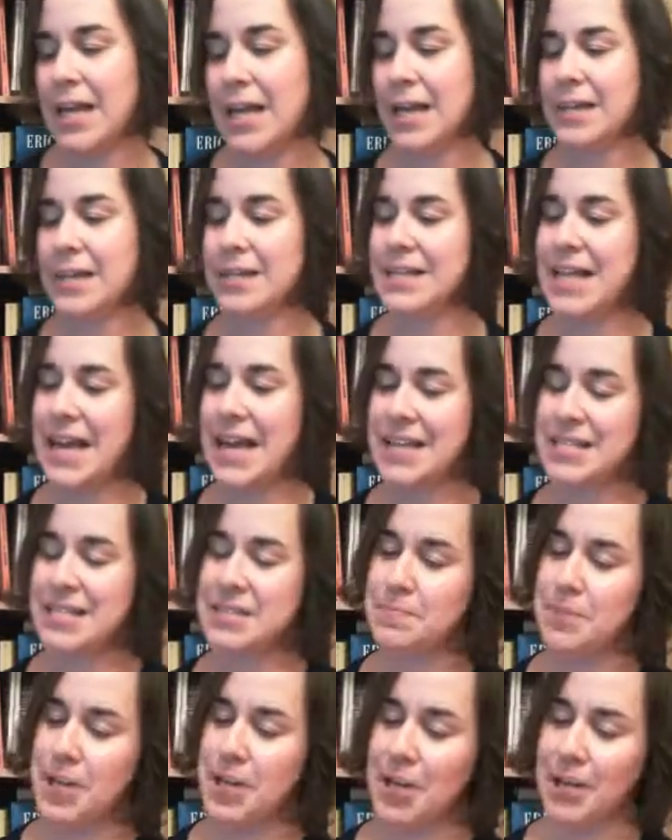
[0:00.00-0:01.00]
The
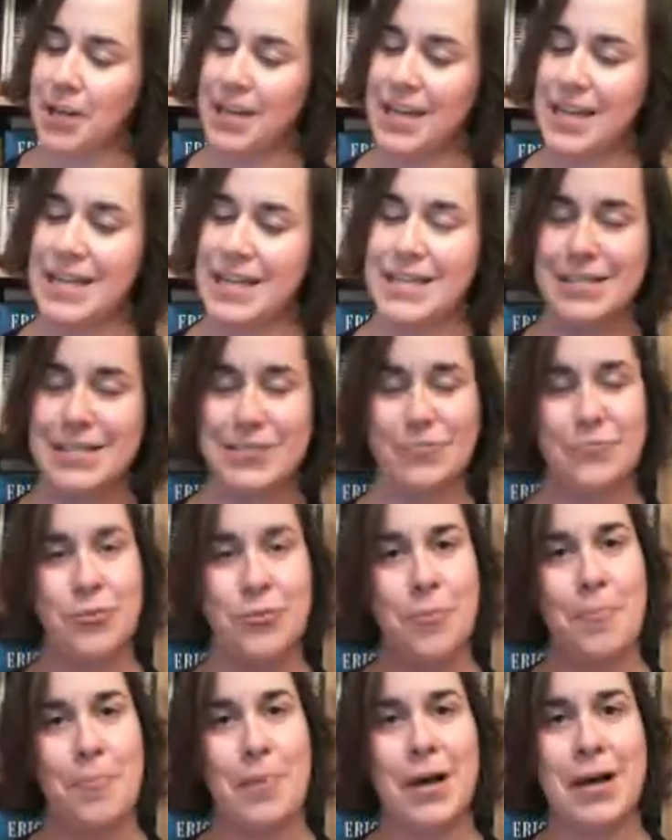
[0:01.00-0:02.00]
next book is
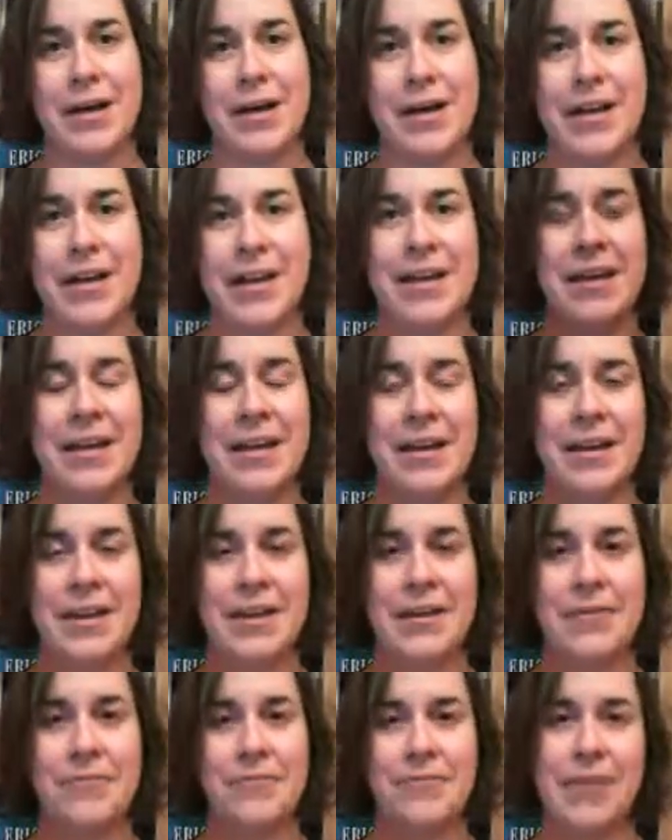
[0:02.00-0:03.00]
from my
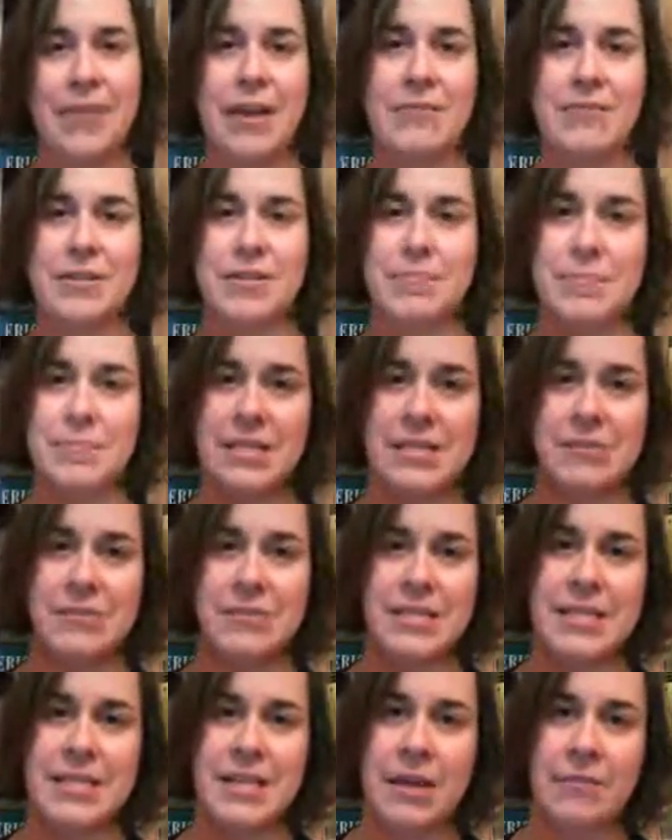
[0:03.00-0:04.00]
favourite mystery
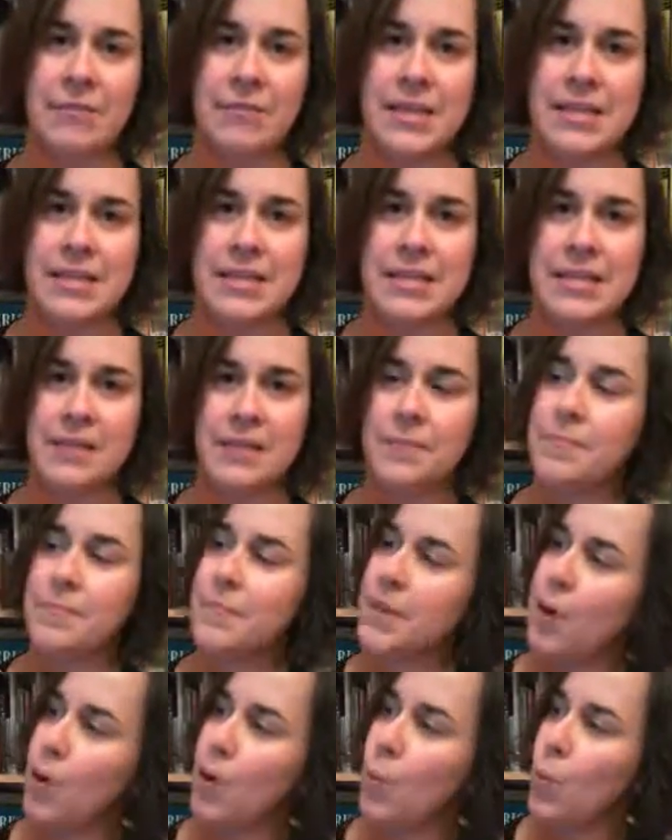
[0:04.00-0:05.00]
series,
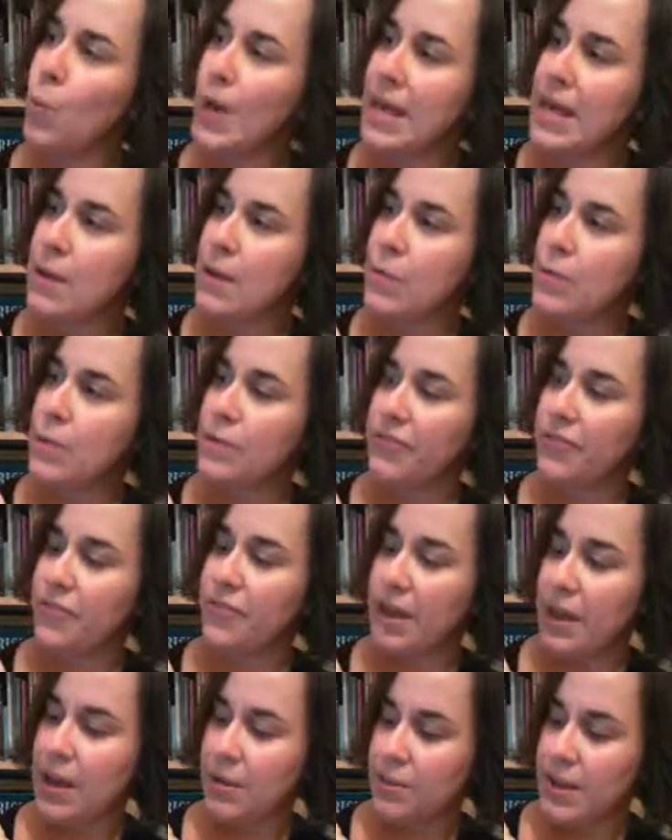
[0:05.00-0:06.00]
Away with the
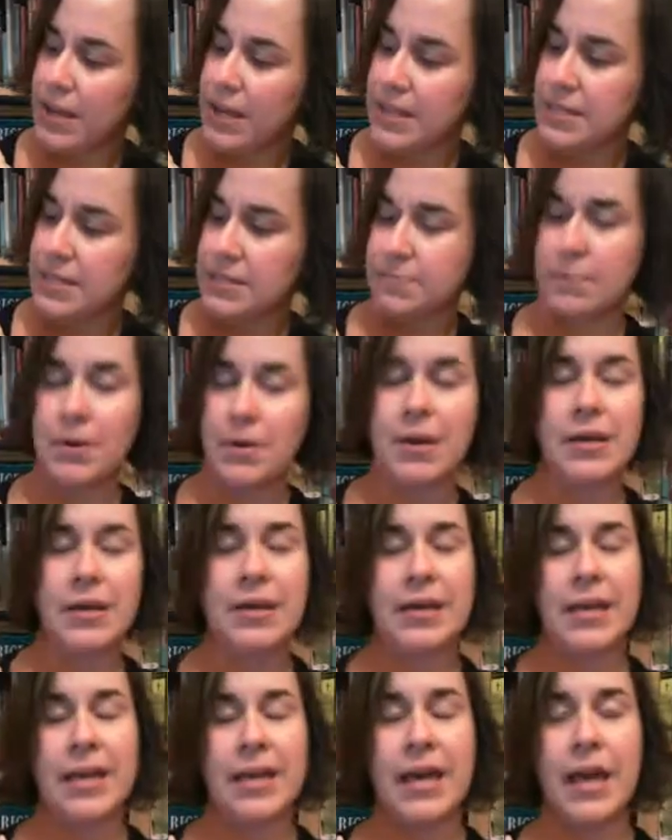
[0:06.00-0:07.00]
Fairies
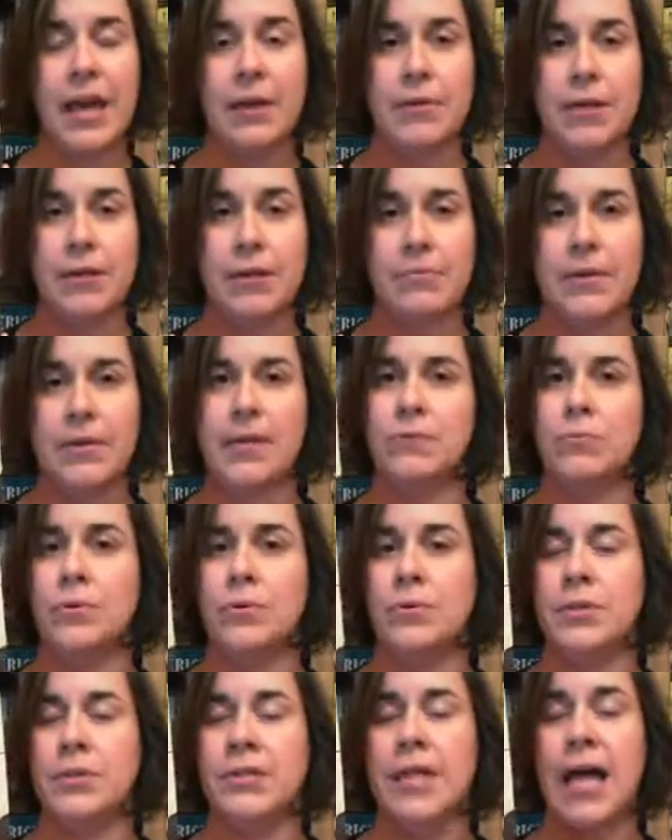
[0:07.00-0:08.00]
by Kerry
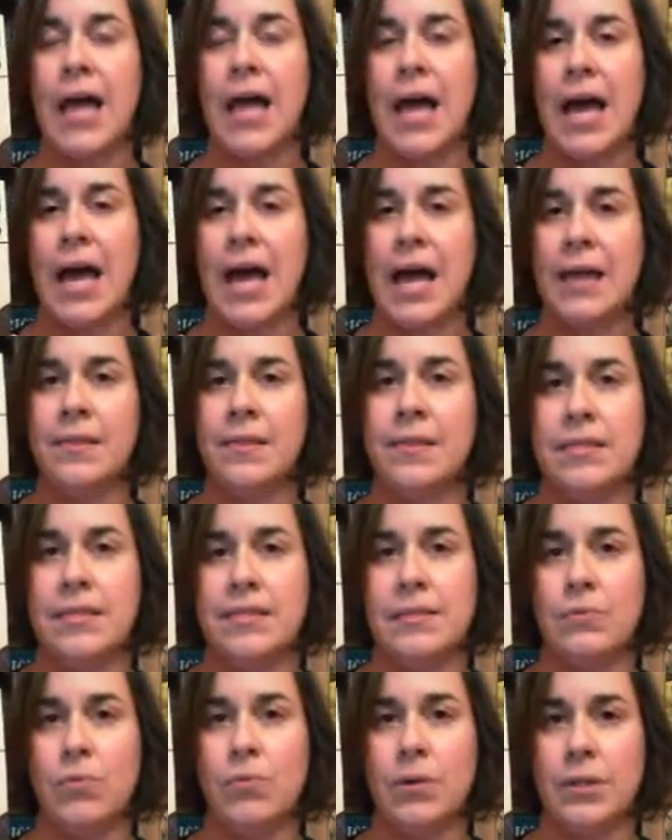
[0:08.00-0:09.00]
Greenwood, and this
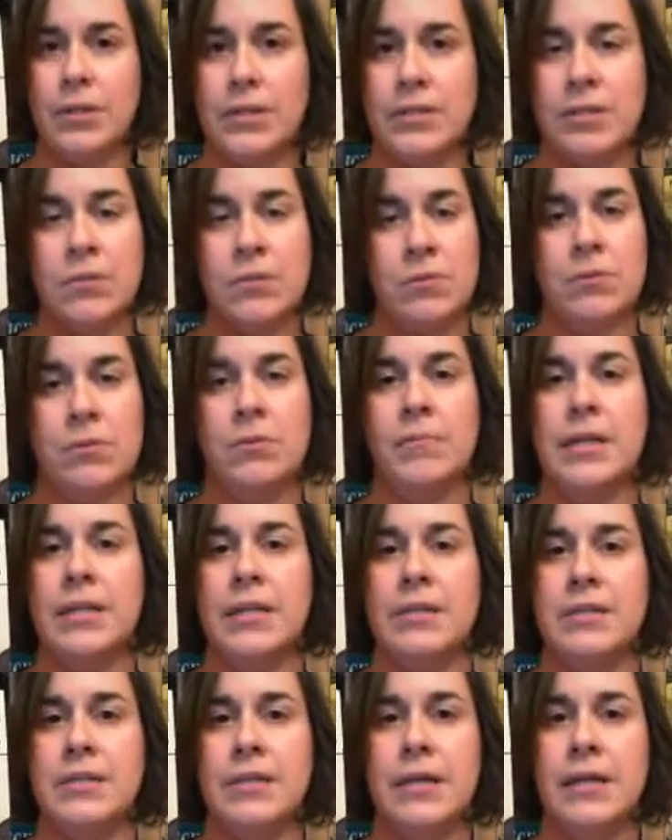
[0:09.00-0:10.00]
is one
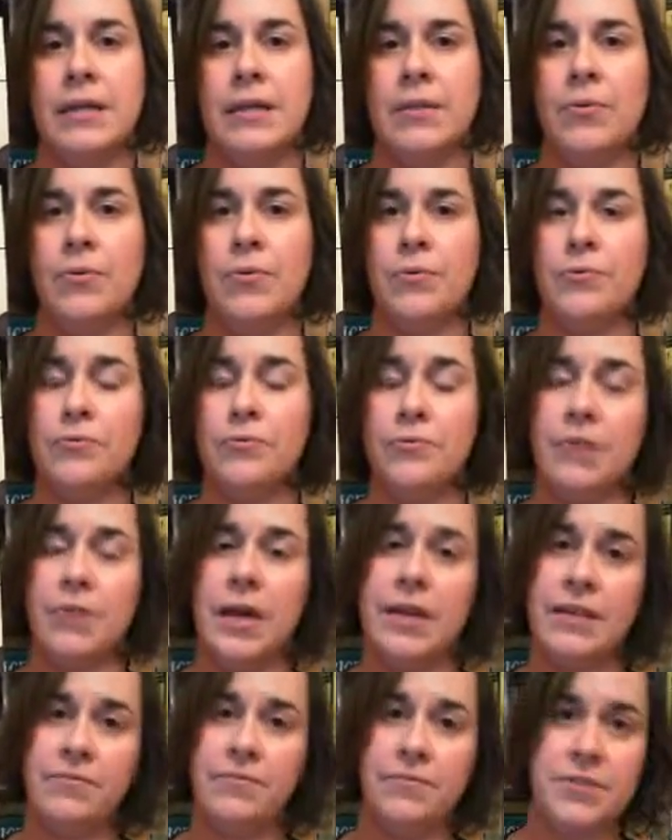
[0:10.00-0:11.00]
instalment in her
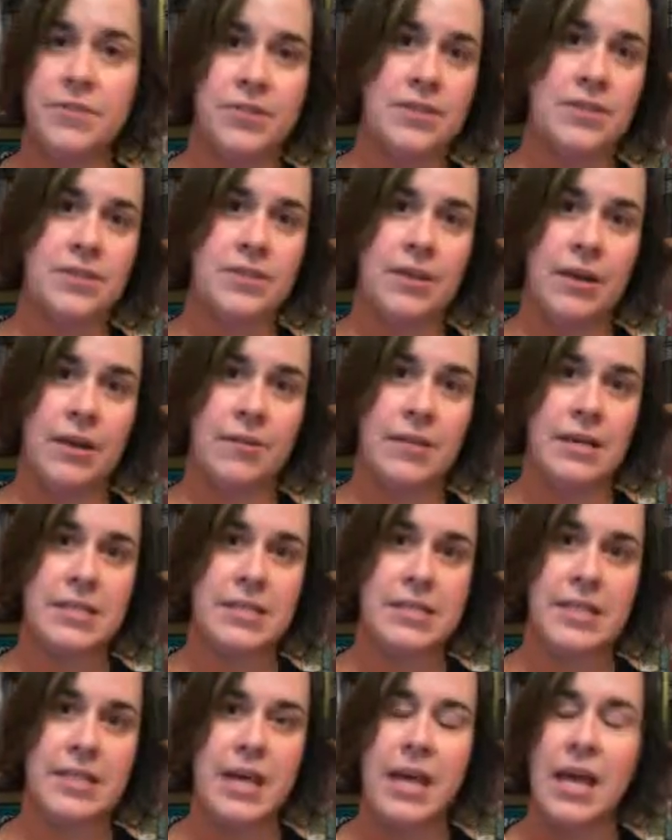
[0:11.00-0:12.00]
Phryne Fisher series.